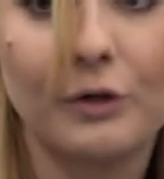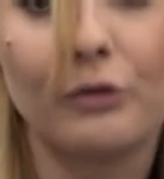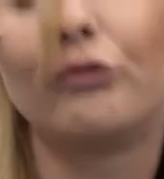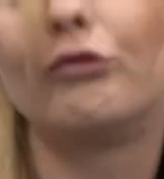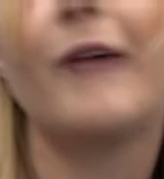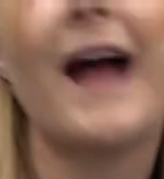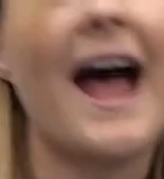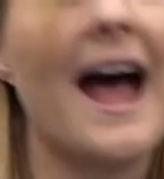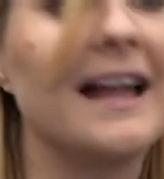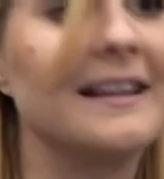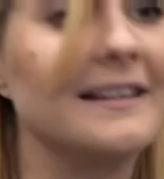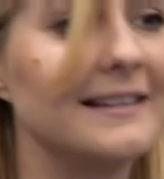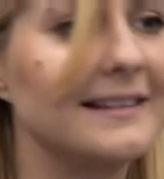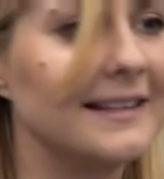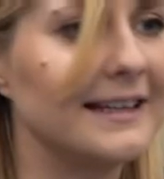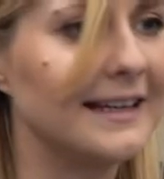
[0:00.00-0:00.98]

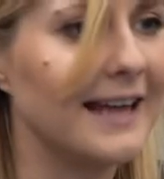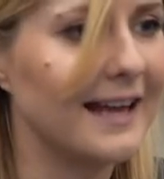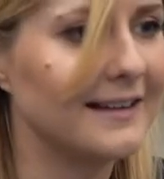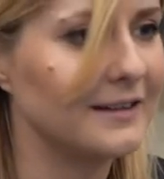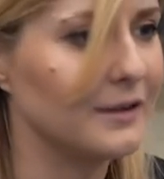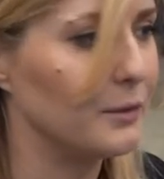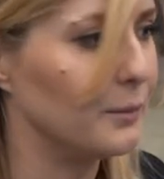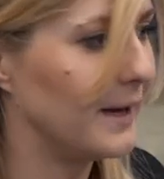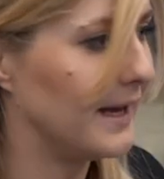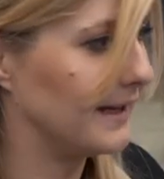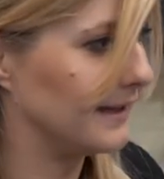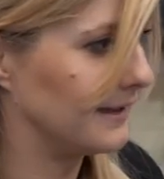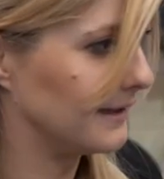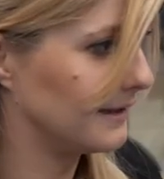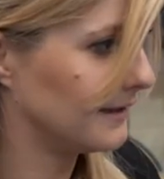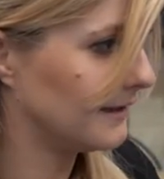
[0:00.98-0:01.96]
ran to get a
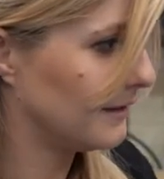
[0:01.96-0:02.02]
wig.